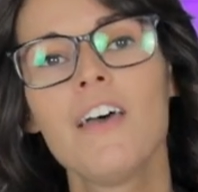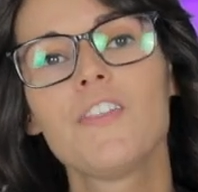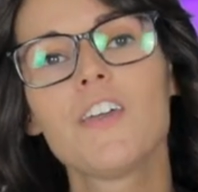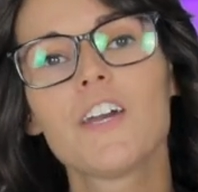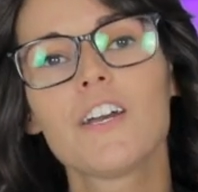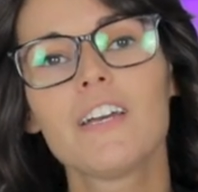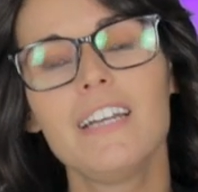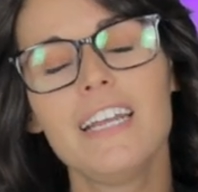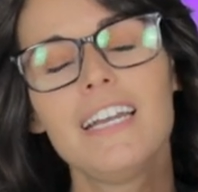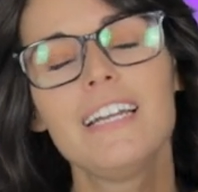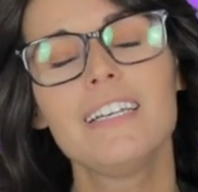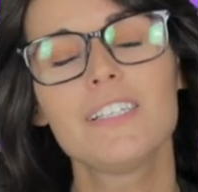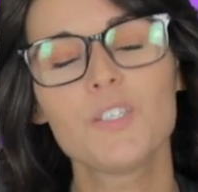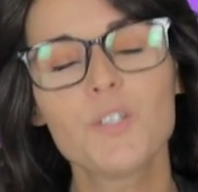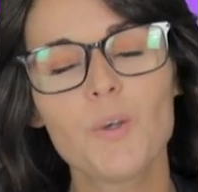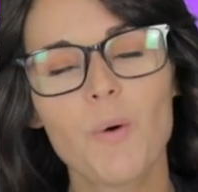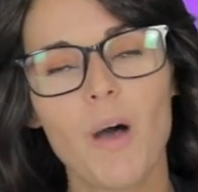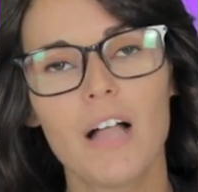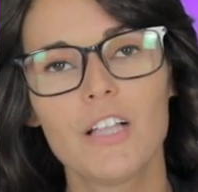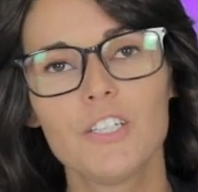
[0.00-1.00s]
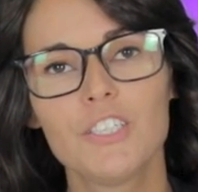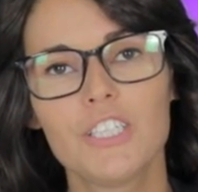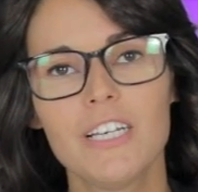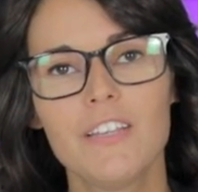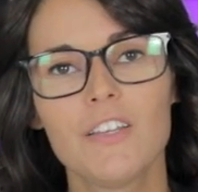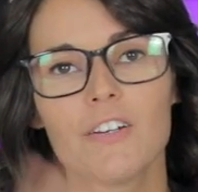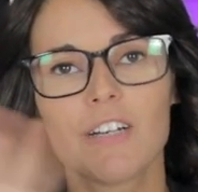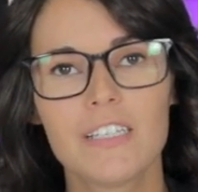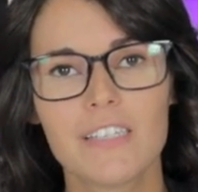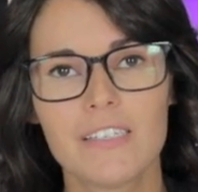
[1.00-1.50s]
It is a
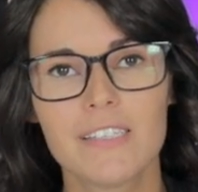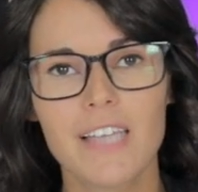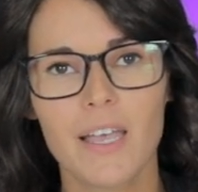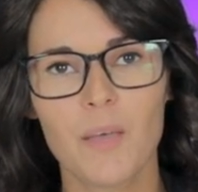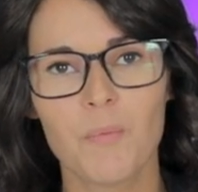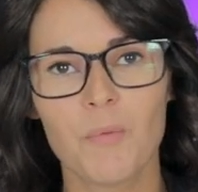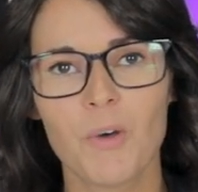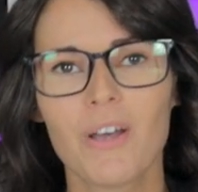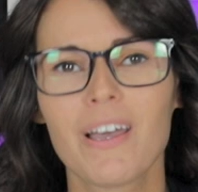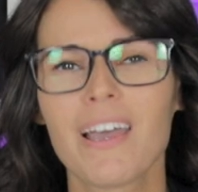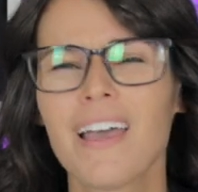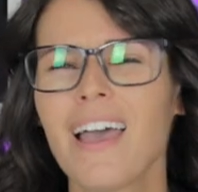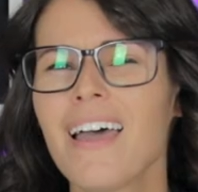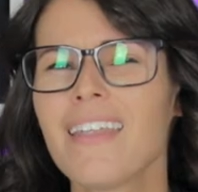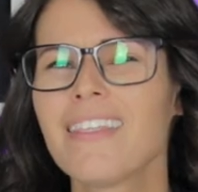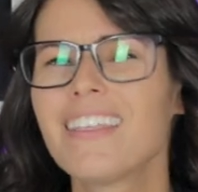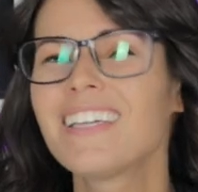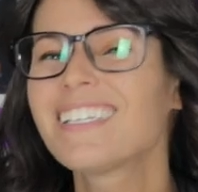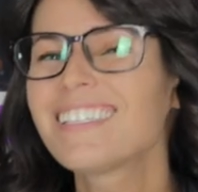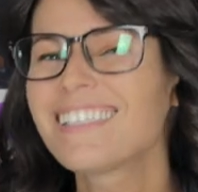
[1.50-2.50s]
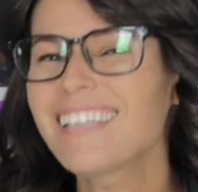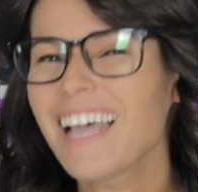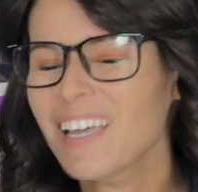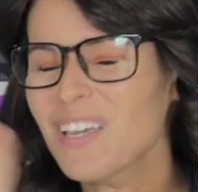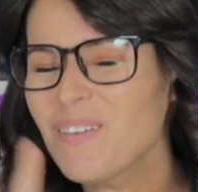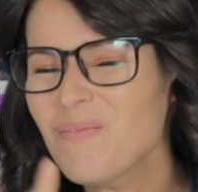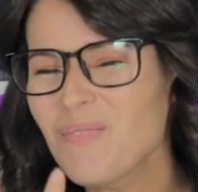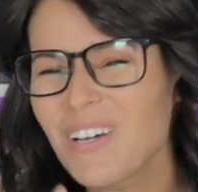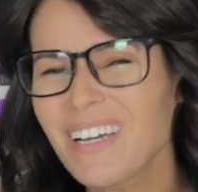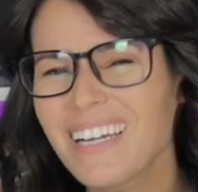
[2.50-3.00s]
duology. There is a second book. The
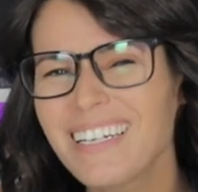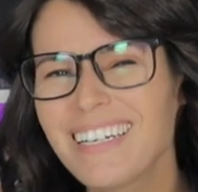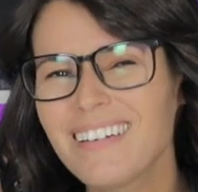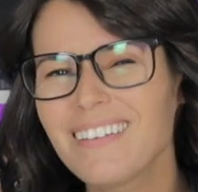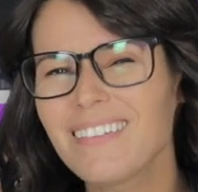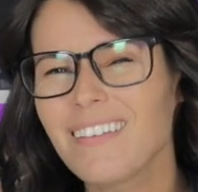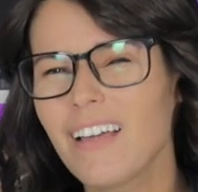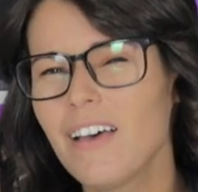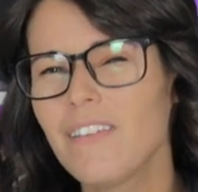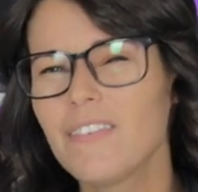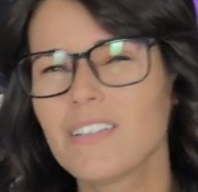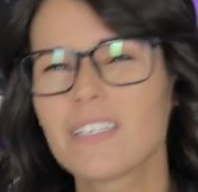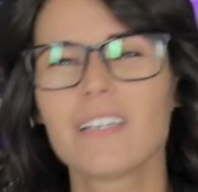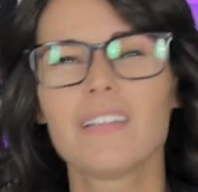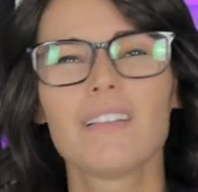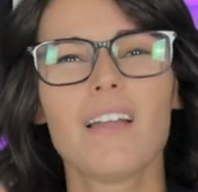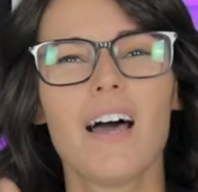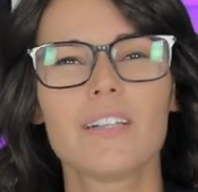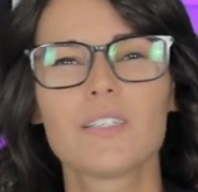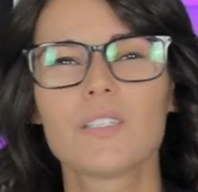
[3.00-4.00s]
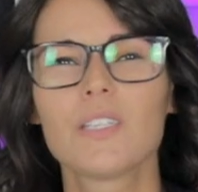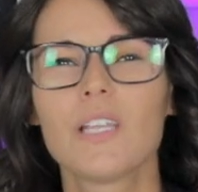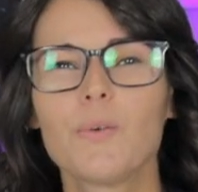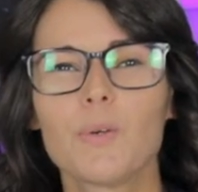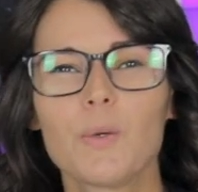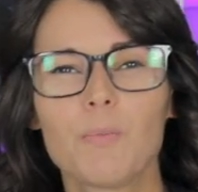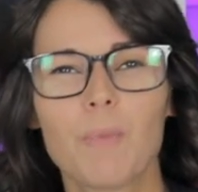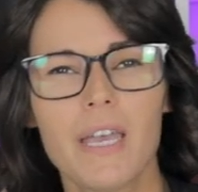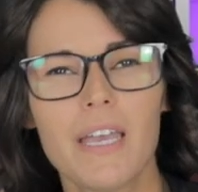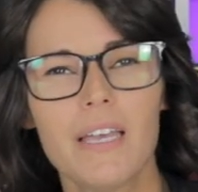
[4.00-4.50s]
second book I didn't love. It's a lot
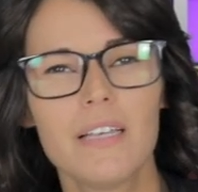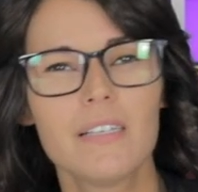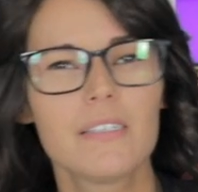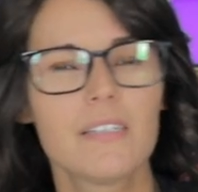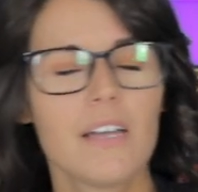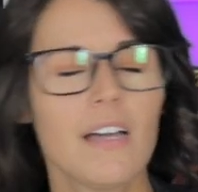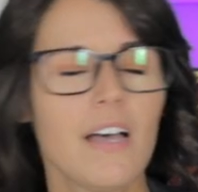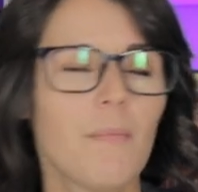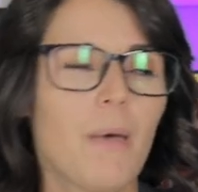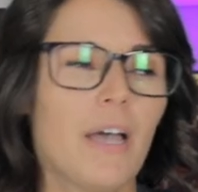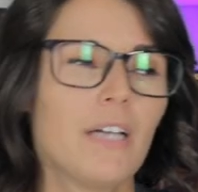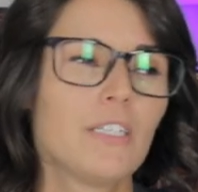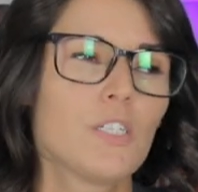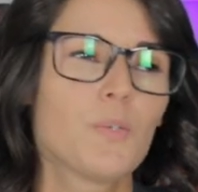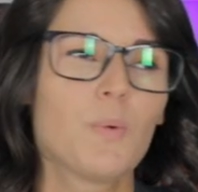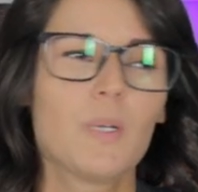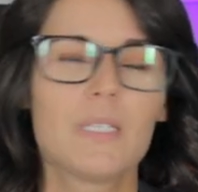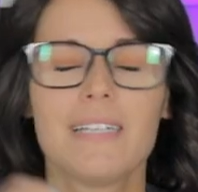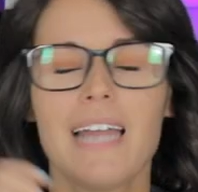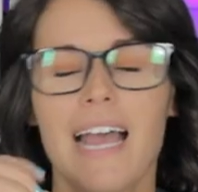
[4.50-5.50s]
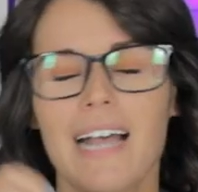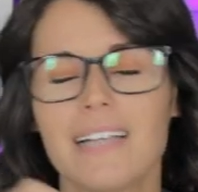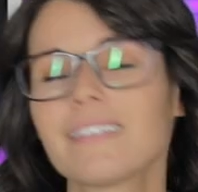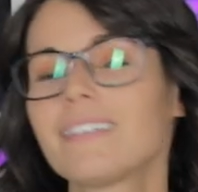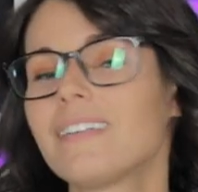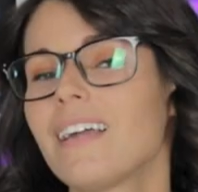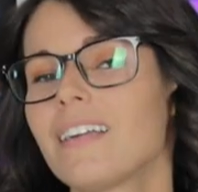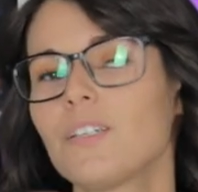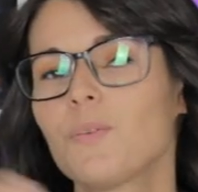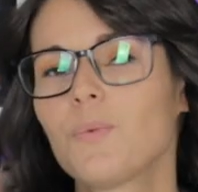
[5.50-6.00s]
slower paced. I just wasn't as
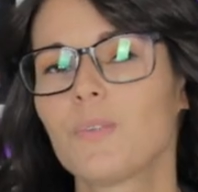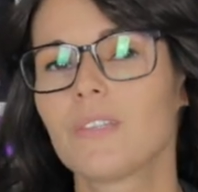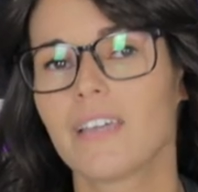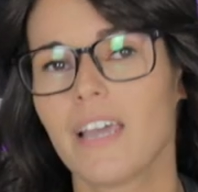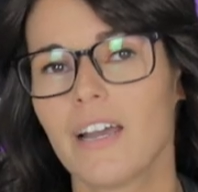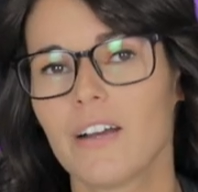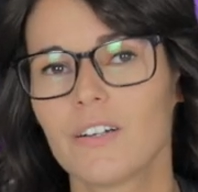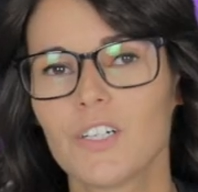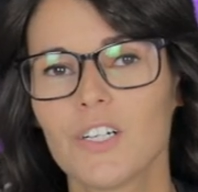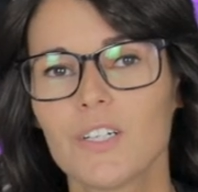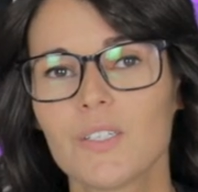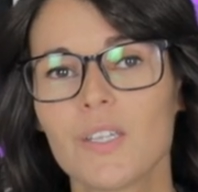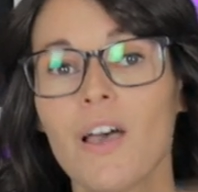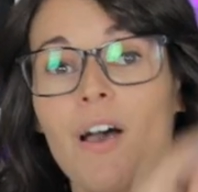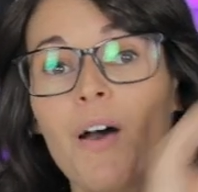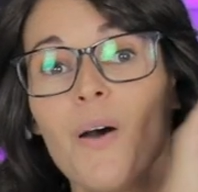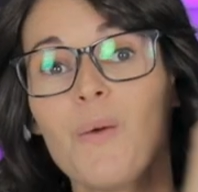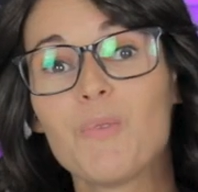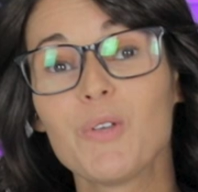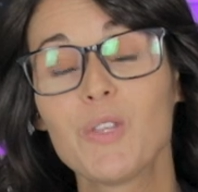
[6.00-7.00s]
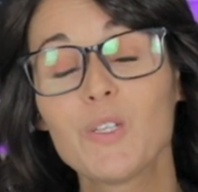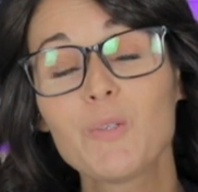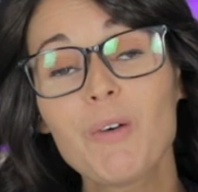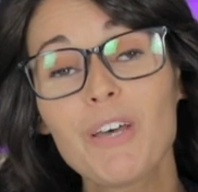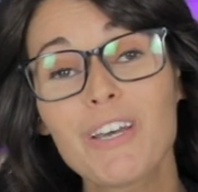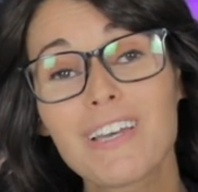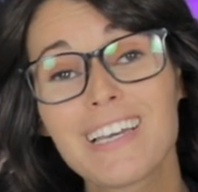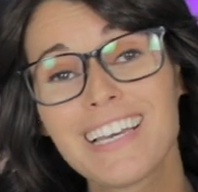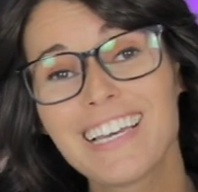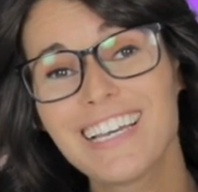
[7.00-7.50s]
connected with the characters. But this
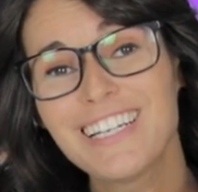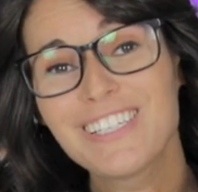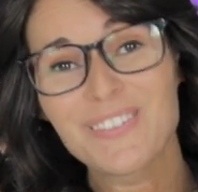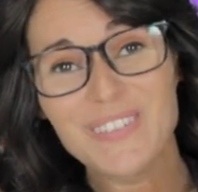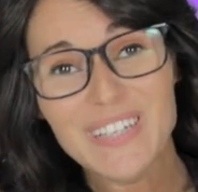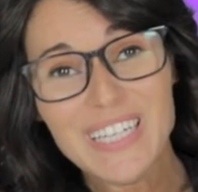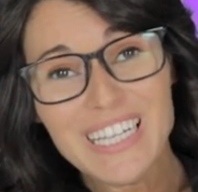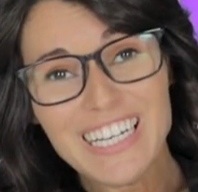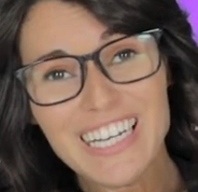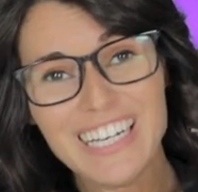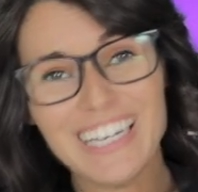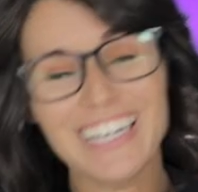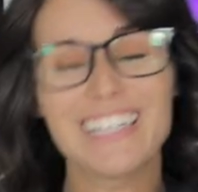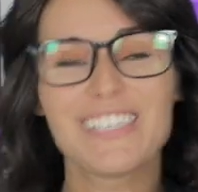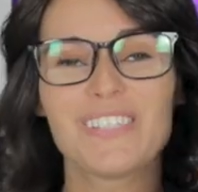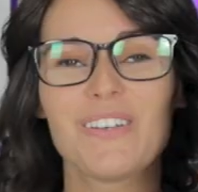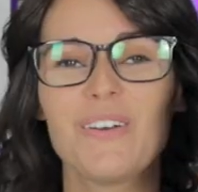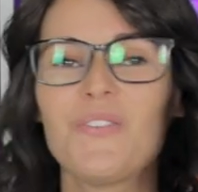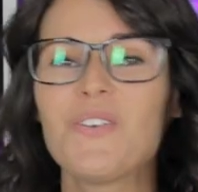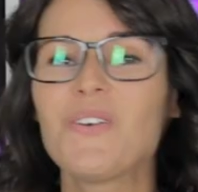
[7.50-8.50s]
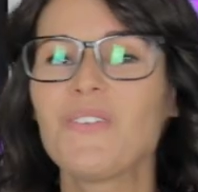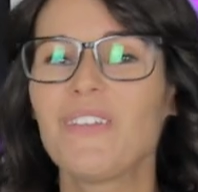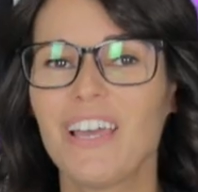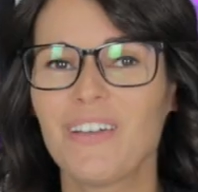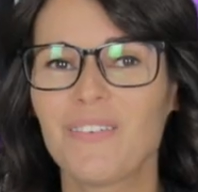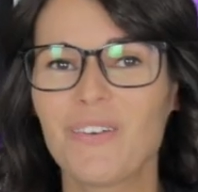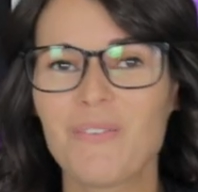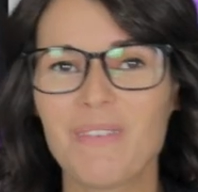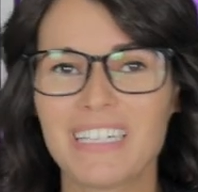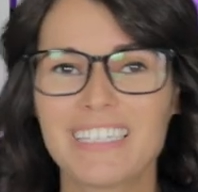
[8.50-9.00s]
book is really good. So if you
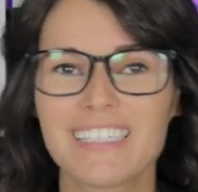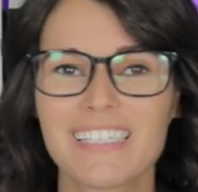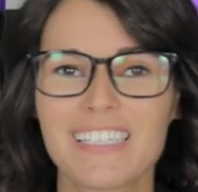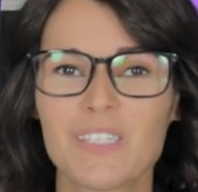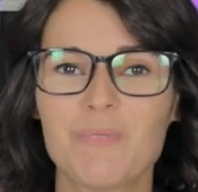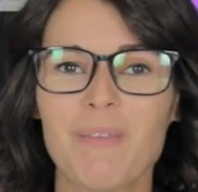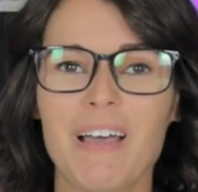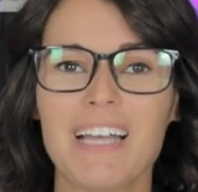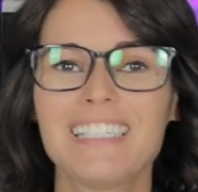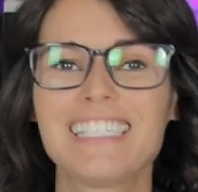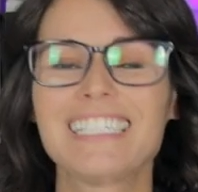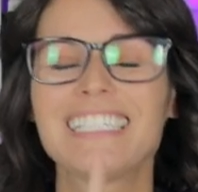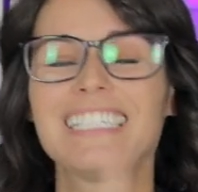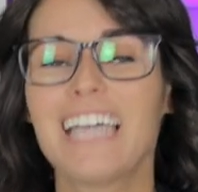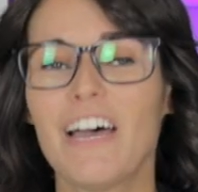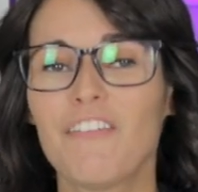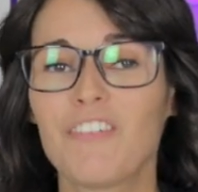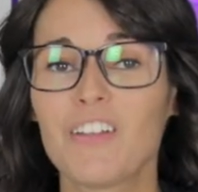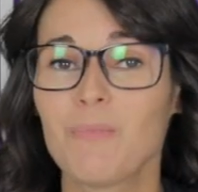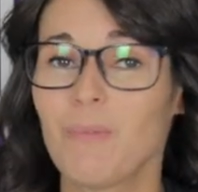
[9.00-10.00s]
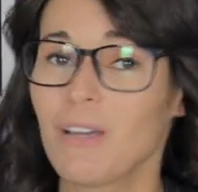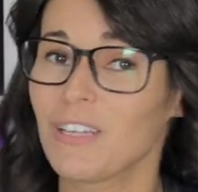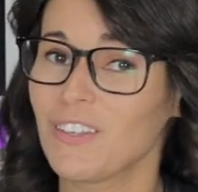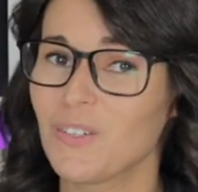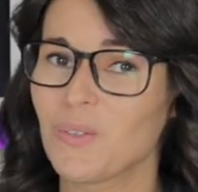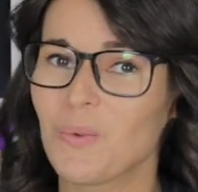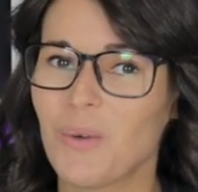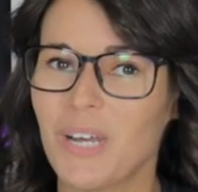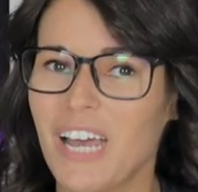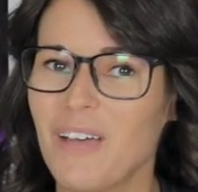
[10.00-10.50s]
like romantic suspense, definitely pick
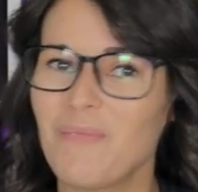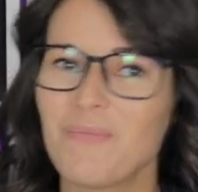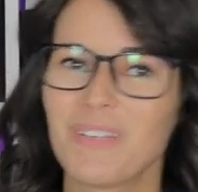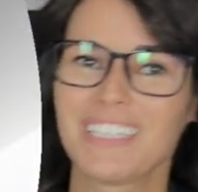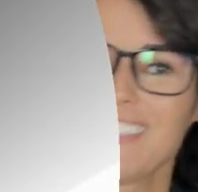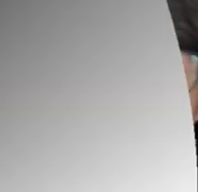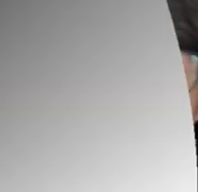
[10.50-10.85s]
this one up.